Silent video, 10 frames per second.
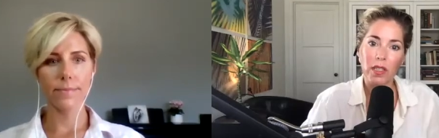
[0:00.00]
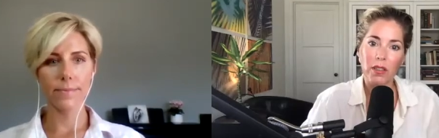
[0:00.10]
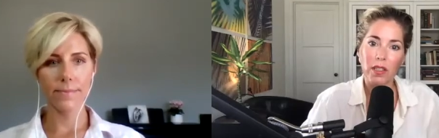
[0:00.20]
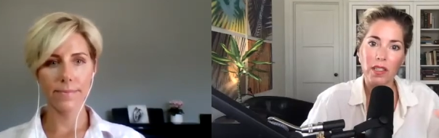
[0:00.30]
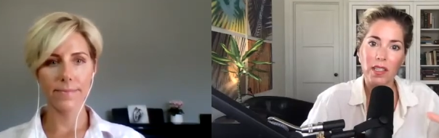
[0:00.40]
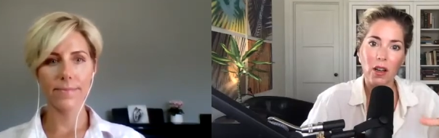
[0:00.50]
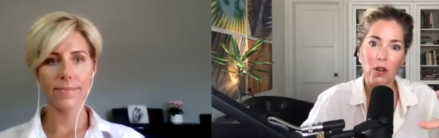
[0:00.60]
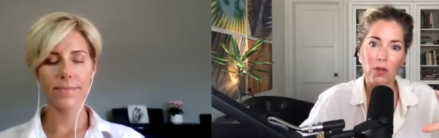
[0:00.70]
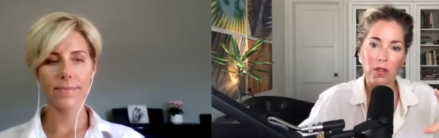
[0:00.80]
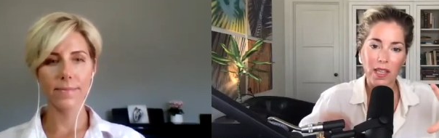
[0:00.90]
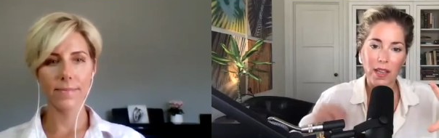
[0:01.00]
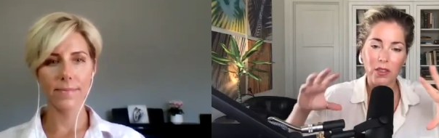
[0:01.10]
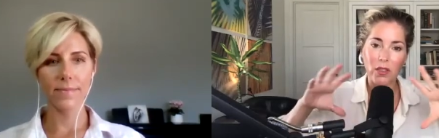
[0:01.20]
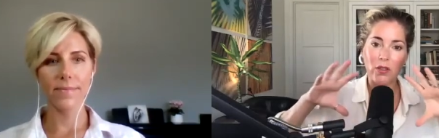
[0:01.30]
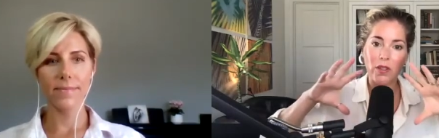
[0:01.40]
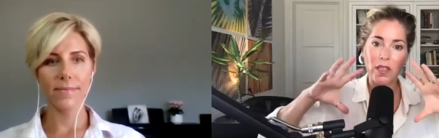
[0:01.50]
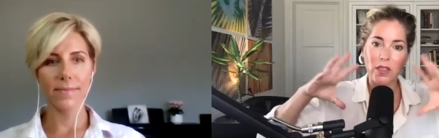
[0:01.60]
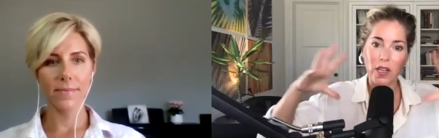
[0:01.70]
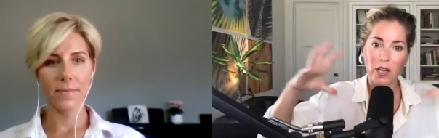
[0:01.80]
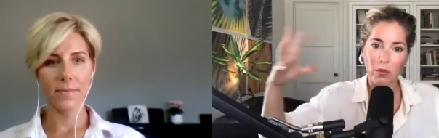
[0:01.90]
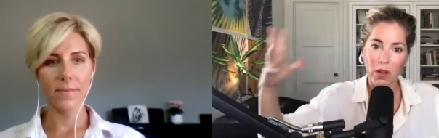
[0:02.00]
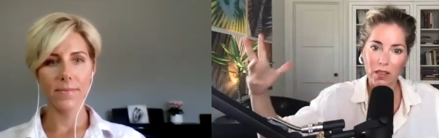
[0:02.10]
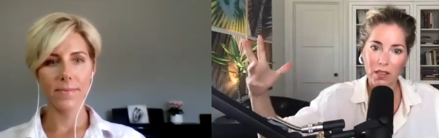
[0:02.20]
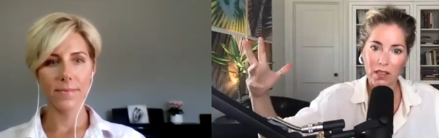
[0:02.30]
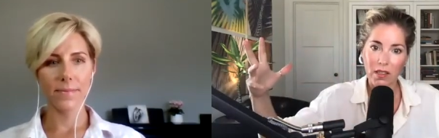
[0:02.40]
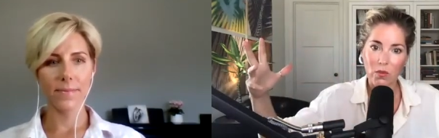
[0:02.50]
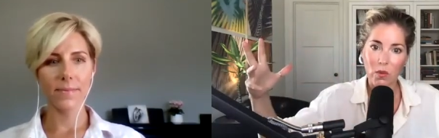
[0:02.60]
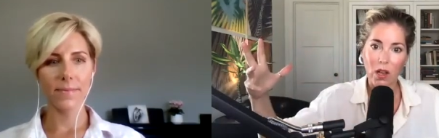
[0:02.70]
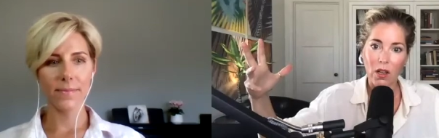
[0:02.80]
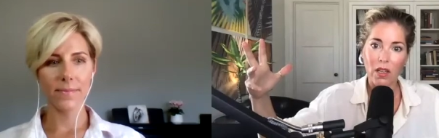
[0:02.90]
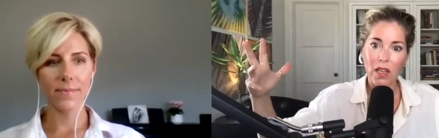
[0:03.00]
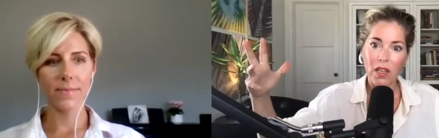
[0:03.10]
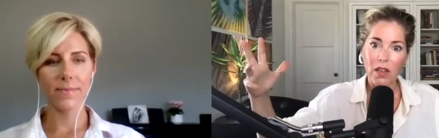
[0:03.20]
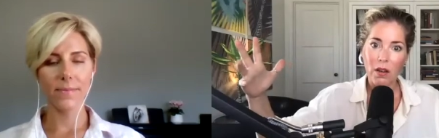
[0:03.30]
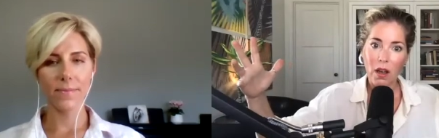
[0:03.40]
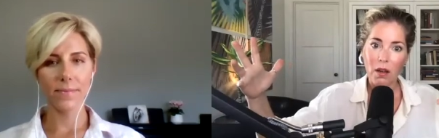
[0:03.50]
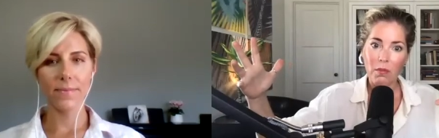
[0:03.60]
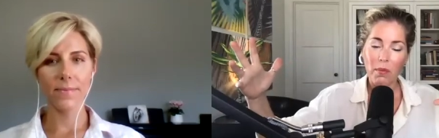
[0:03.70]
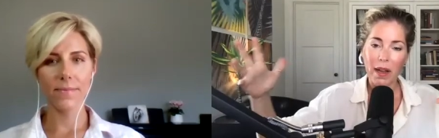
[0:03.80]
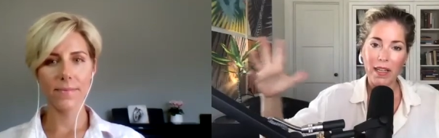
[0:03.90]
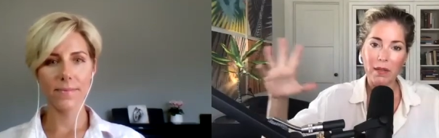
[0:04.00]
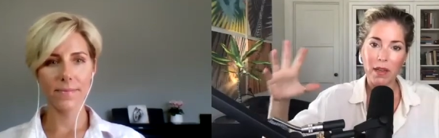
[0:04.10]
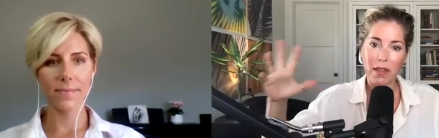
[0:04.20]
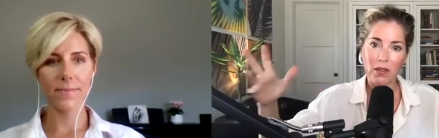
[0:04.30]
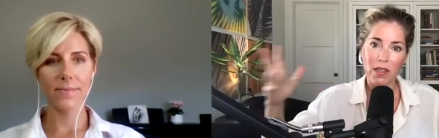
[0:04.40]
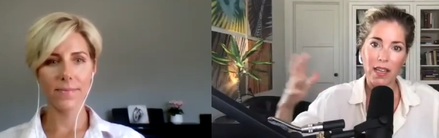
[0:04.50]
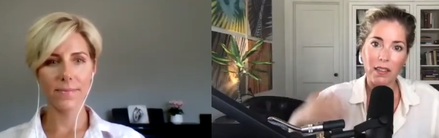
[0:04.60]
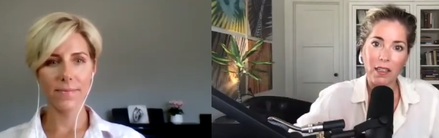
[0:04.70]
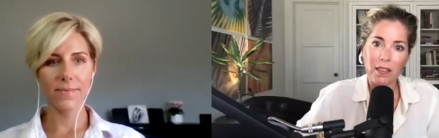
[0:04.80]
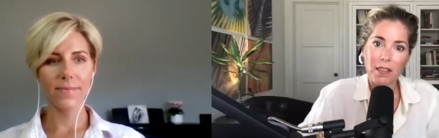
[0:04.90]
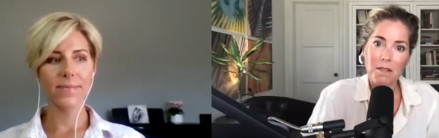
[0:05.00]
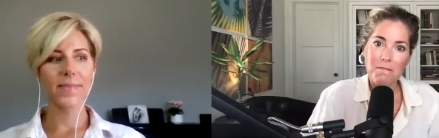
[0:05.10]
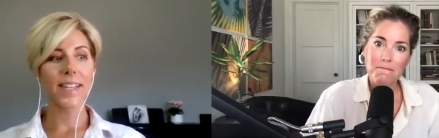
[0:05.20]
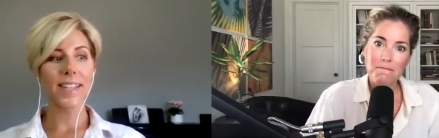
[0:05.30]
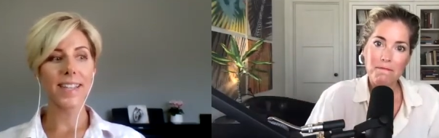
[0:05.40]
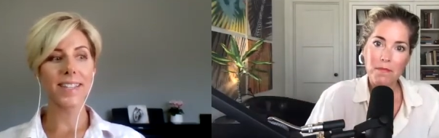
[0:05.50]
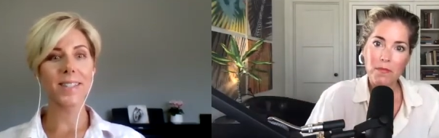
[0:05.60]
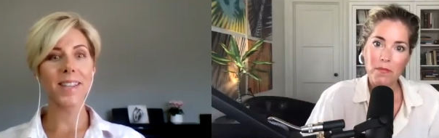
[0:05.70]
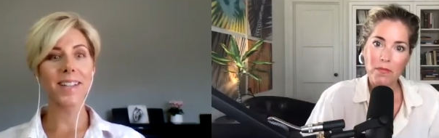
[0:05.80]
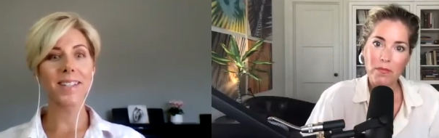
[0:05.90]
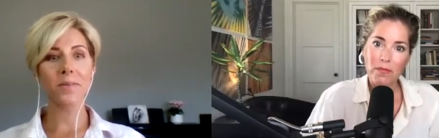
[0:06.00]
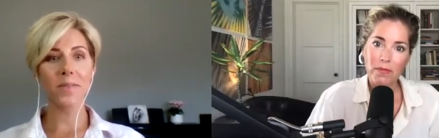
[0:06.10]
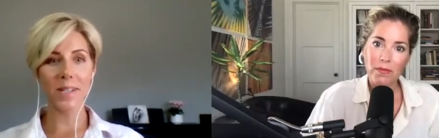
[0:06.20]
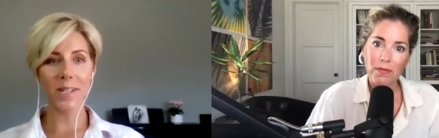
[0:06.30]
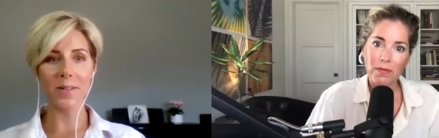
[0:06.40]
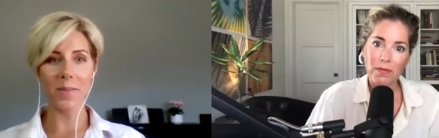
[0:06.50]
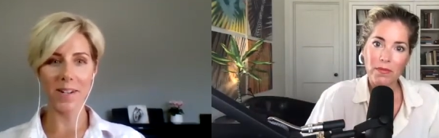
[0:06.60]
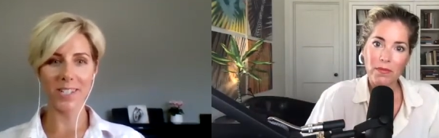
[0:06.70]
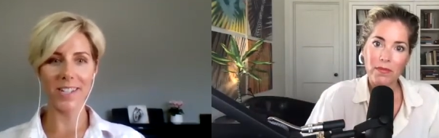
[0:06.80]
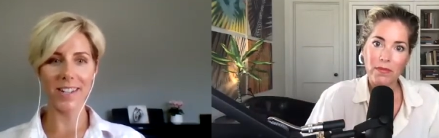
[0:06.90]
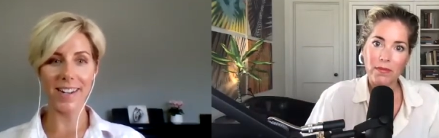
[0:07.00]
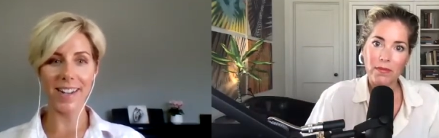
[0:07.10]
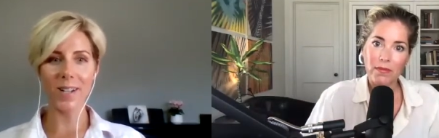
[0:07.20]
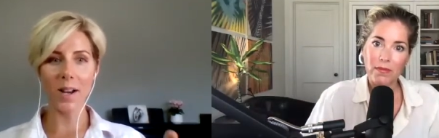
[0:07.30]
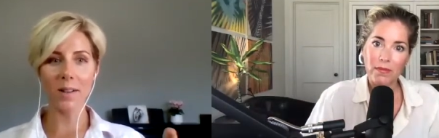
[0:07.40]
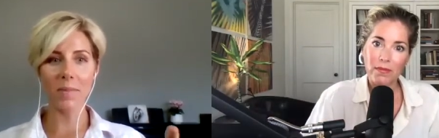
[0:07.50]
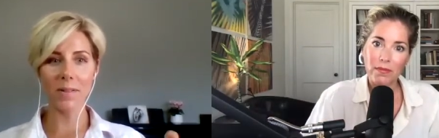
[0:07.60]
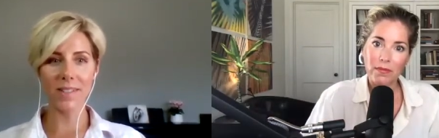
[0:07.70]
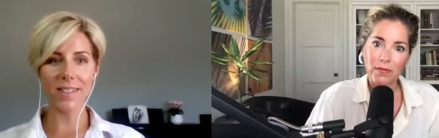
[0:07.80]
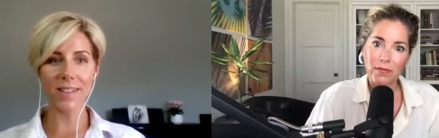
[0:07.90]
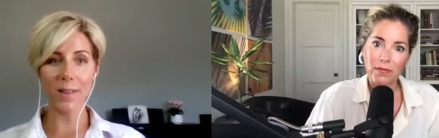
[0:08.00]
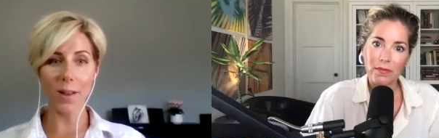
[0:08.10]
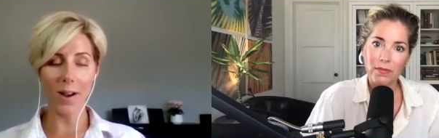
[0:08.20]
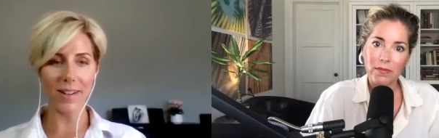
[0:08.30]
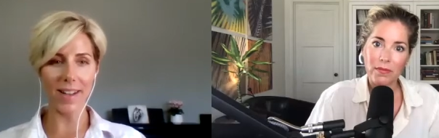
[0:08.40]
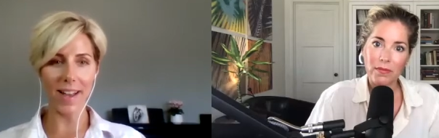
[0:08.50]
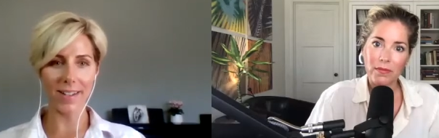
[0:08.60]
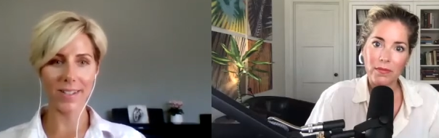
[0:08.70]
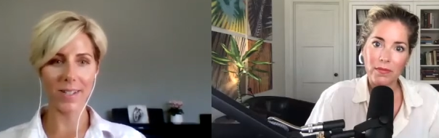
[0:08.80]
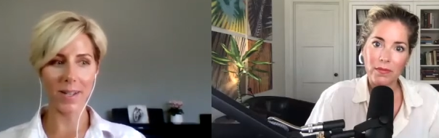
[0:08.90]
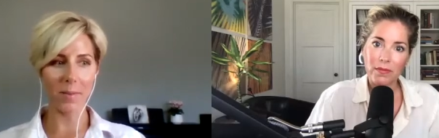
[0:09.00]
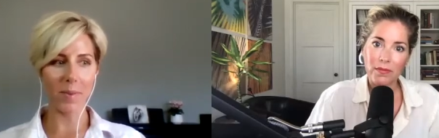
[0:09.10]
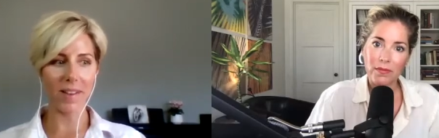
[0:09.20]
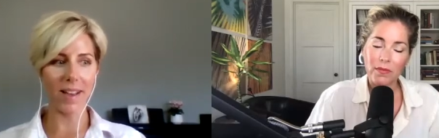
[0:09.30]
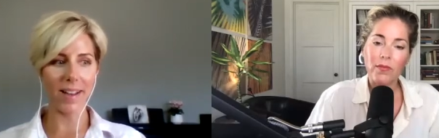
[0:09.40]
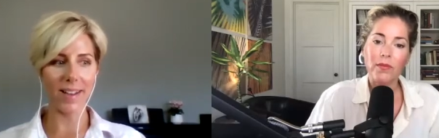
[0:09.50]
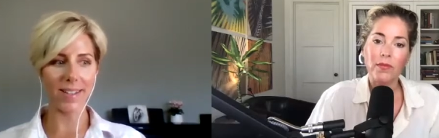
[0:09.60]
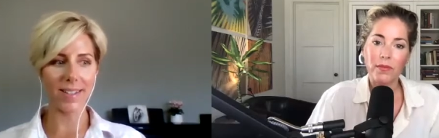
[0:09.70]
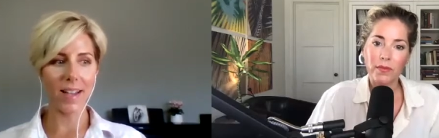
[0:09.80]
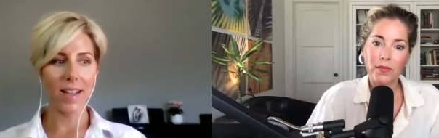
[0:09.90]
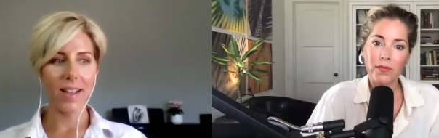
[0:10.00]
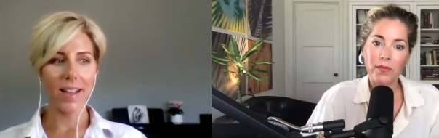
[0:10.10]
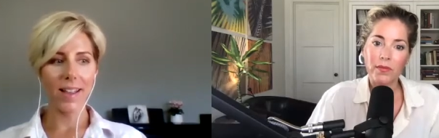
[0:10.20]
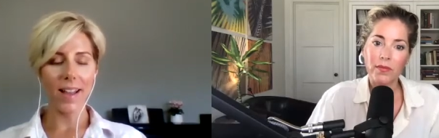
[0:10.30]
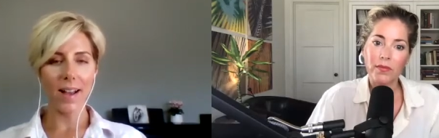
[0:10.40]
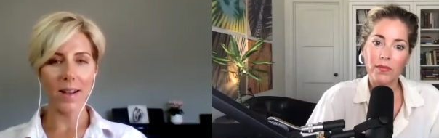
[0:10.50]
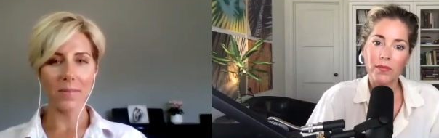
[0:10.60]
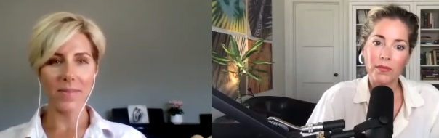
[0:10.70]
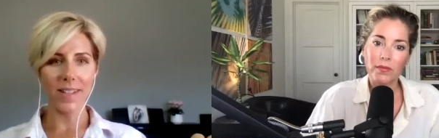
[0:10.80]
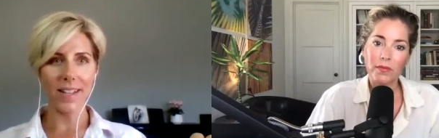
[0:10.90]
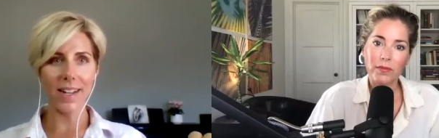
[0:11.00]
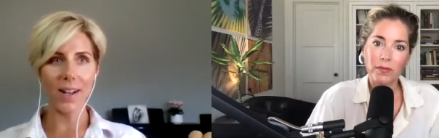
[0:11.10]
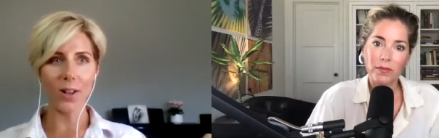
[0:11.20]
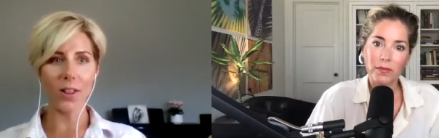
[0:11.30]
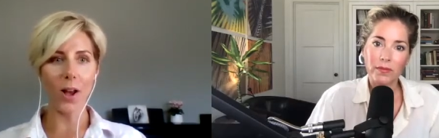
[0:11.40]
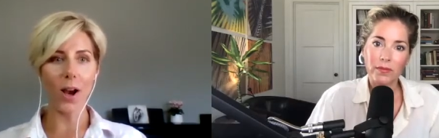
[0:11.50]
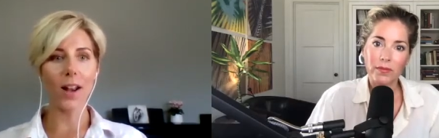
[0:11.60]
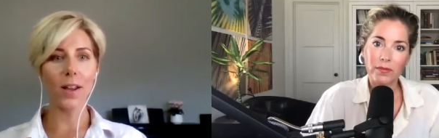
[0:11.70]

Speaker 1: or does it always have to include the entire process as well, um, abiding by those guidelines? Yeah, so that's
Speaker 2: a really good question. And I talk about this a lot actually because um, in a lot